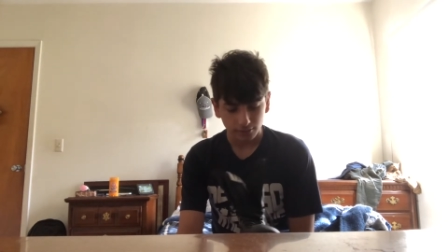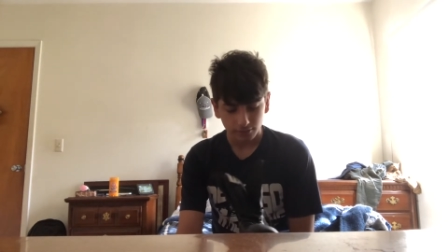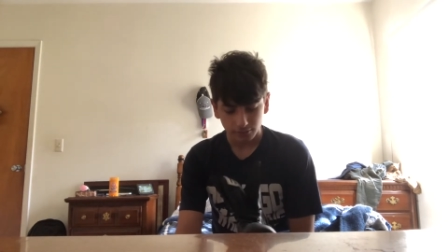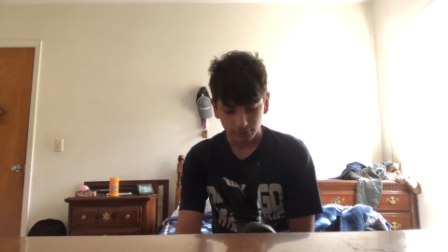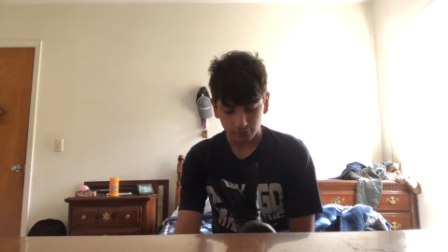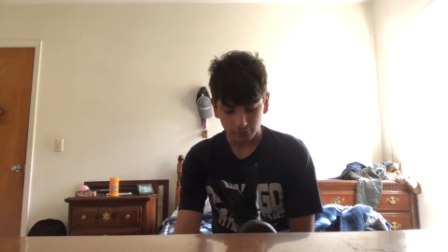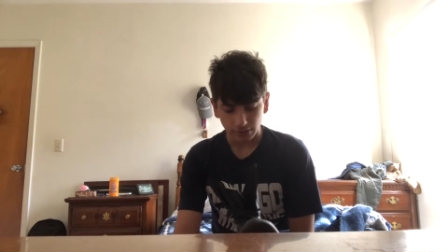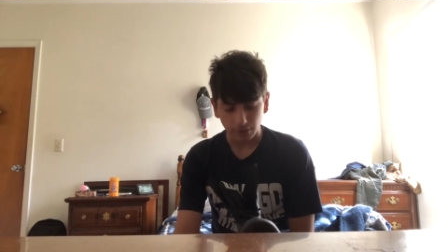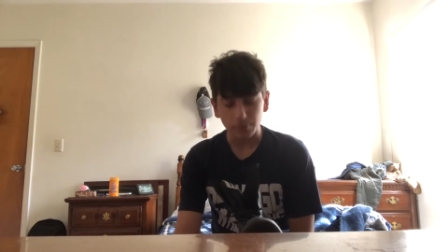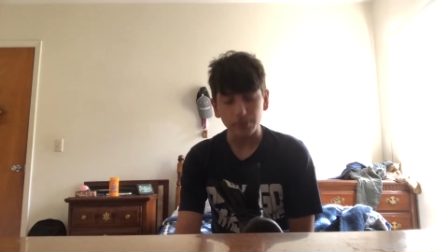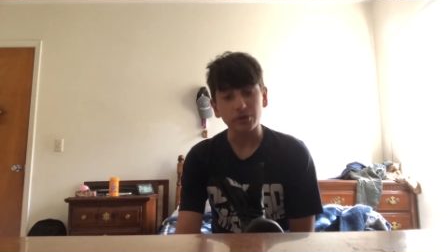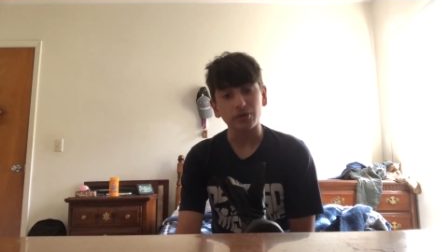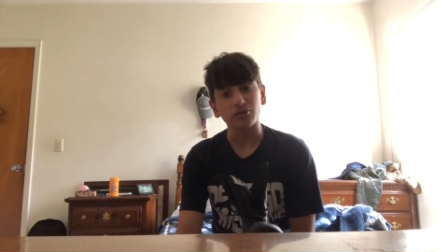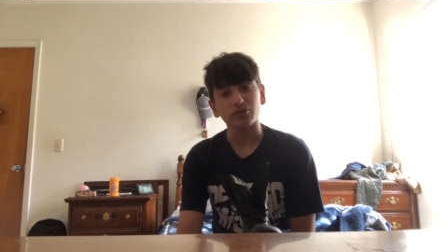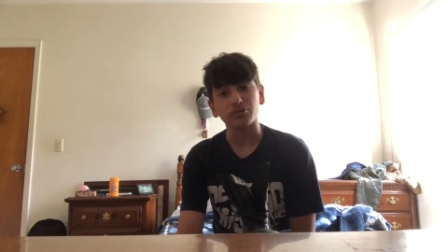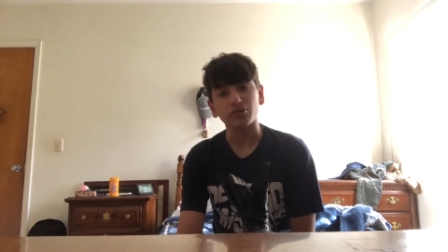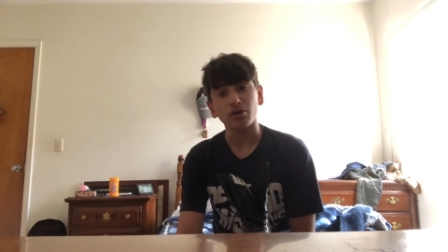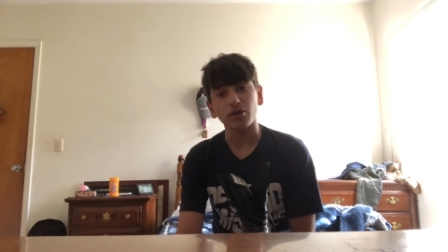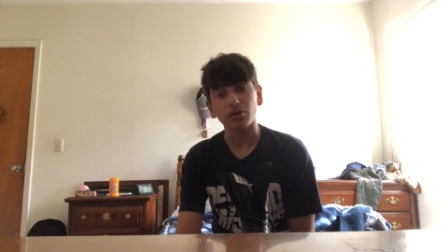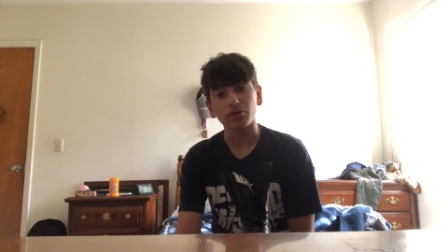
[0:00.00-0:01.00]
They would use
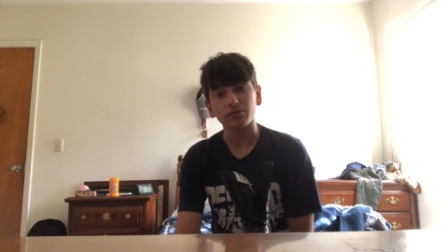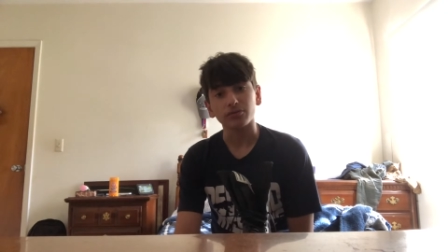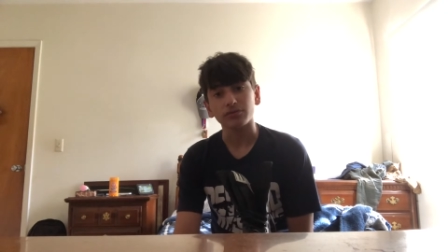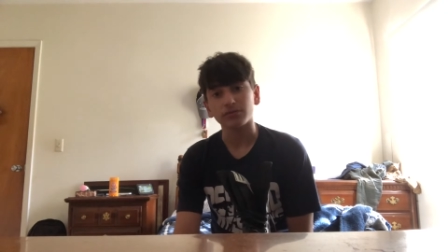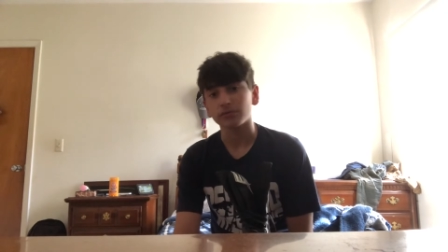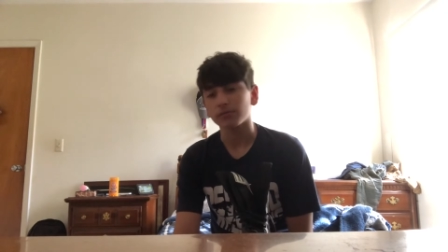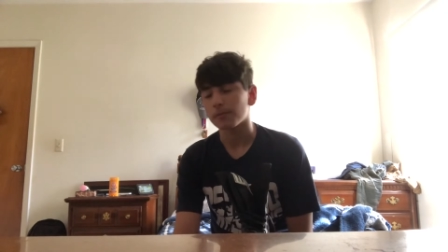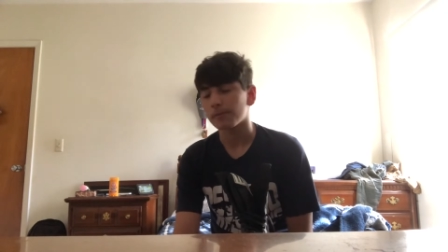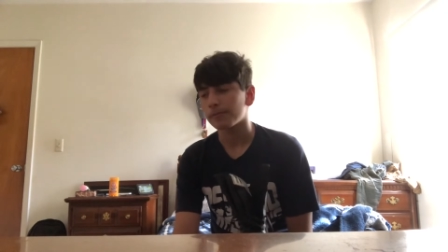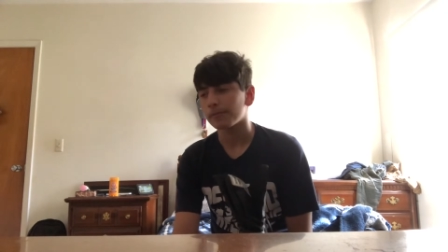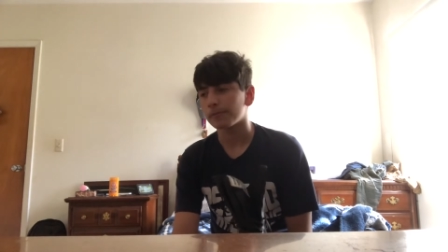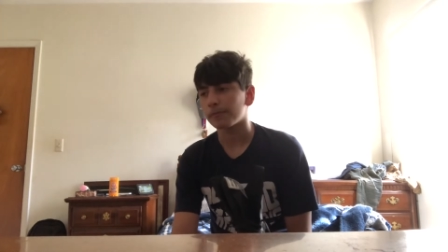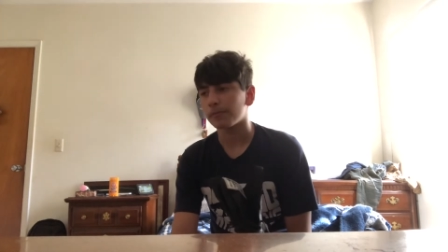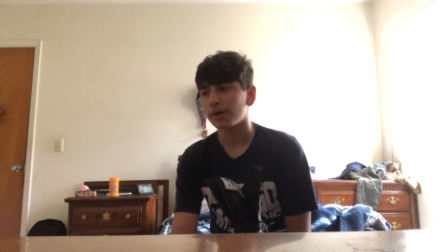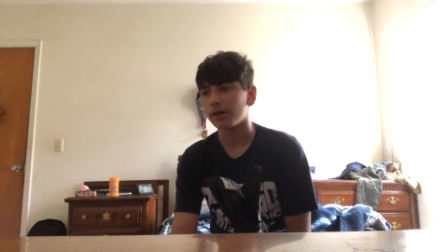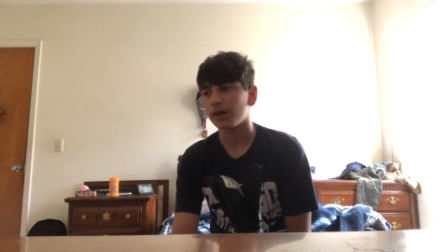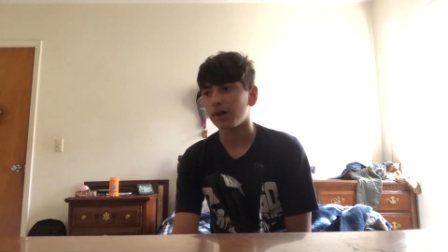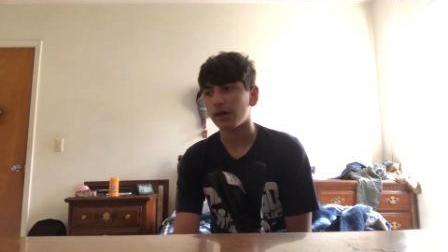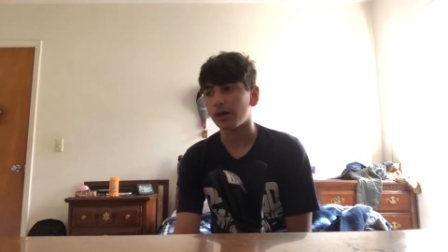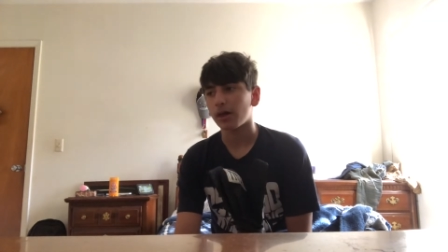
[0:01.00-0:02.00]
those.
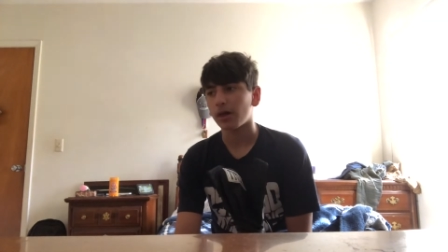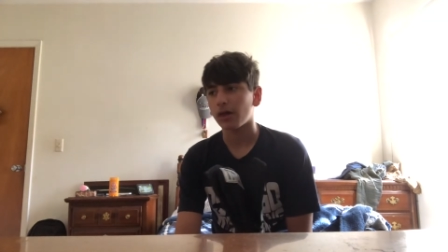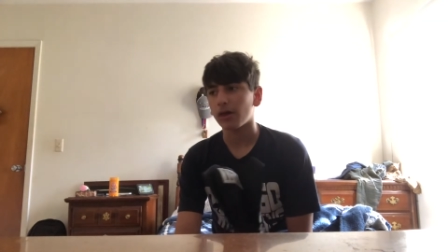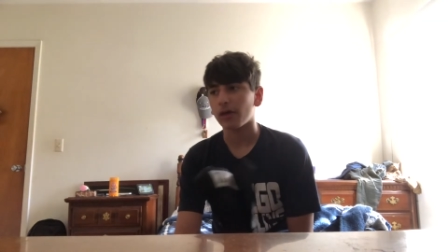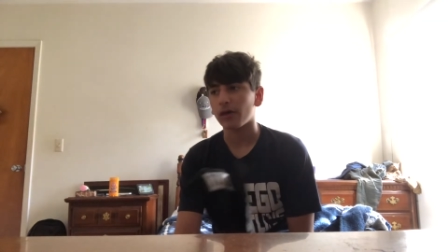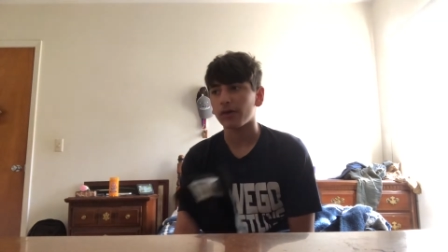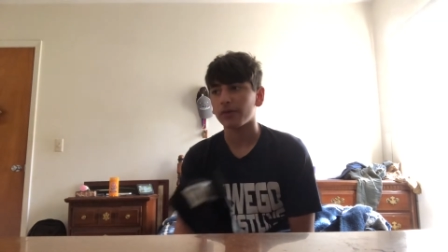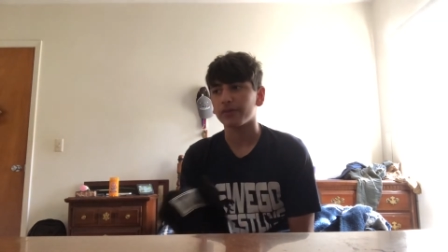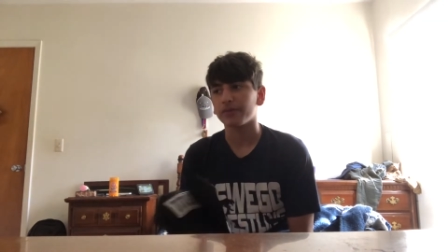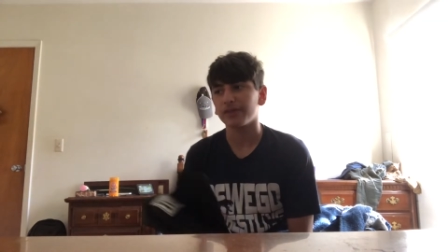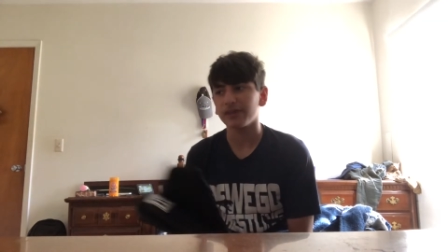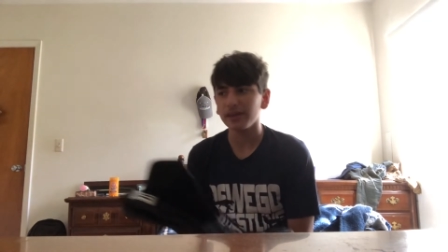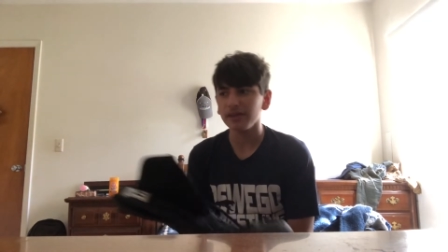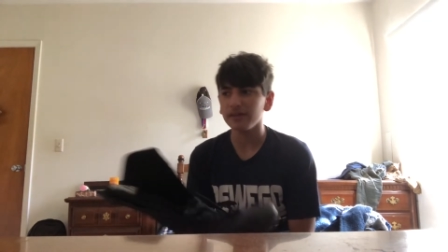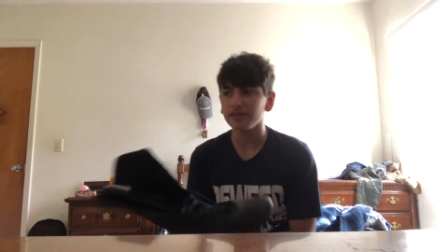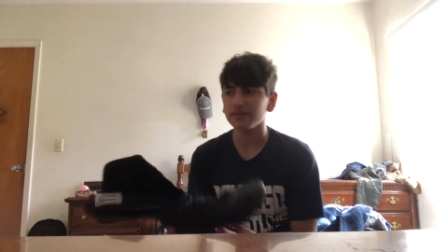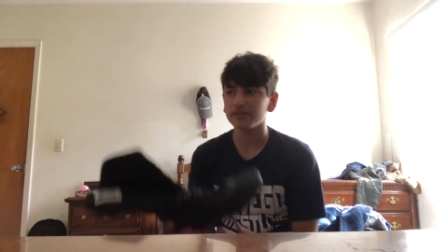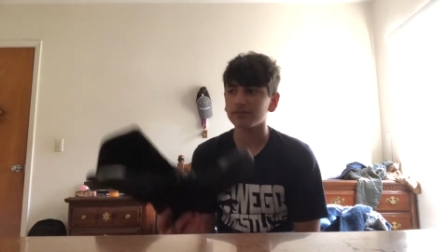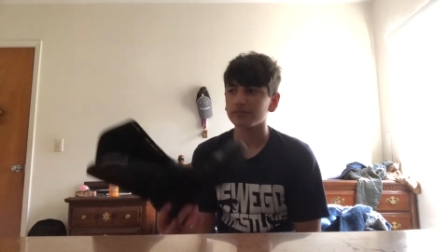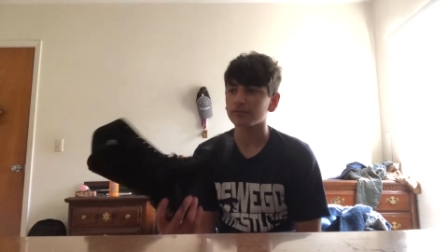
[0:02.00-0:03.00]
But
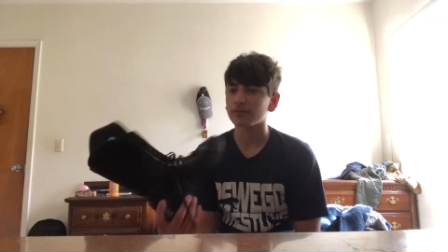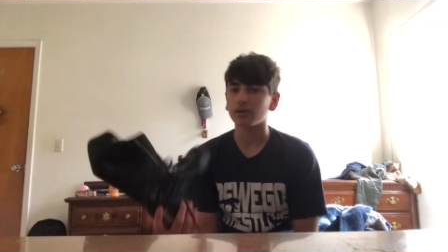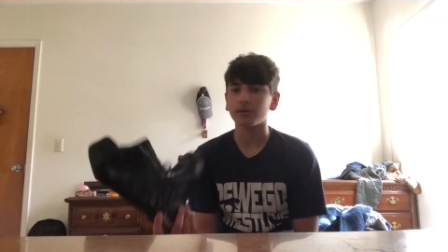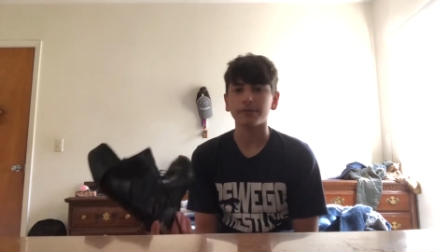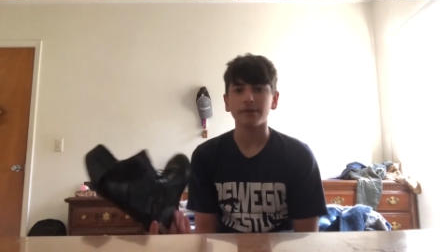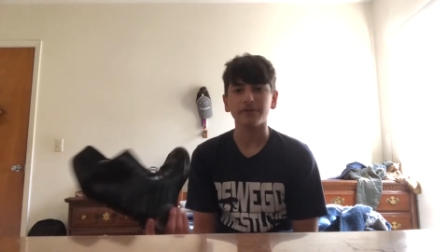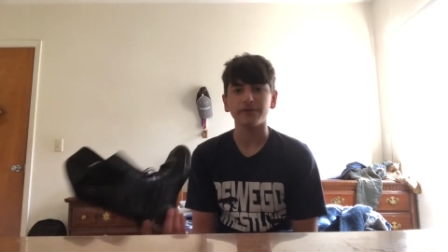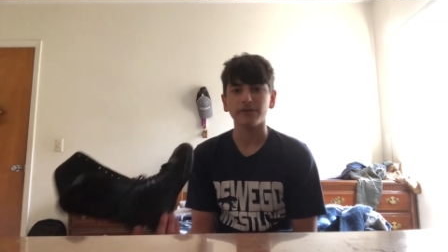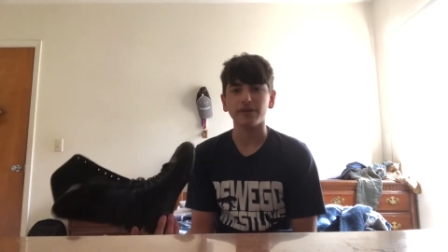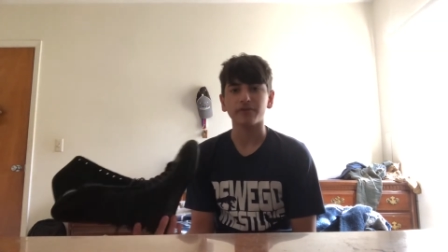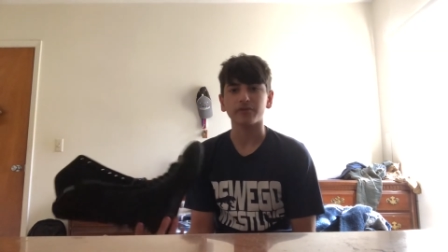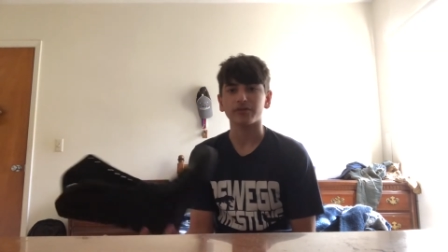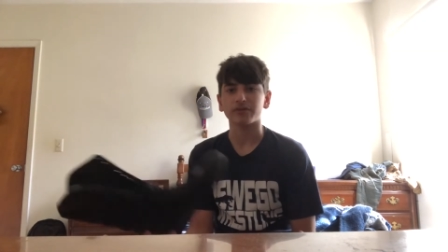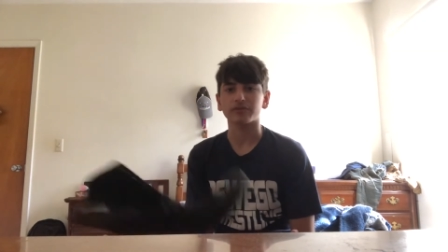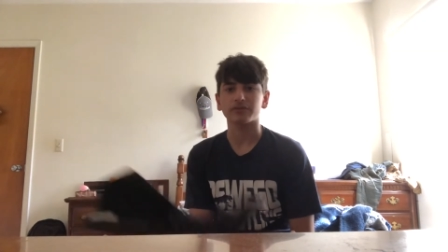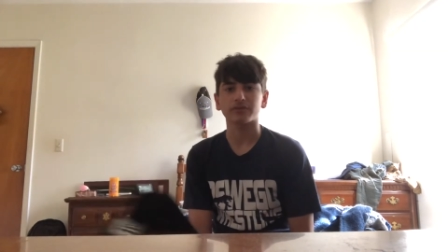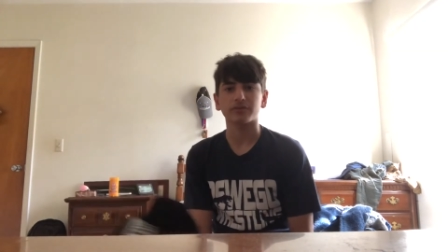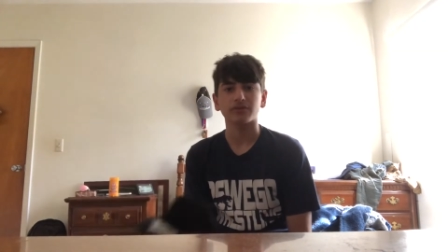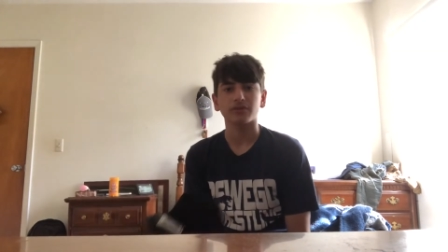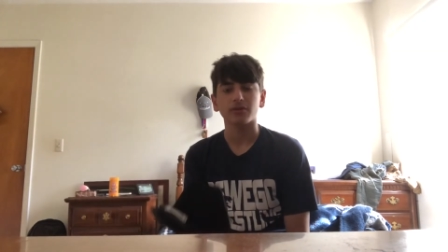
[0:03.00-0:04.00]
these are my
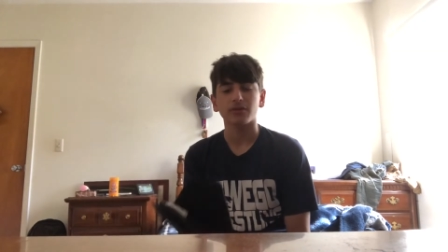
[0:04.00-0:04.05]
favorites.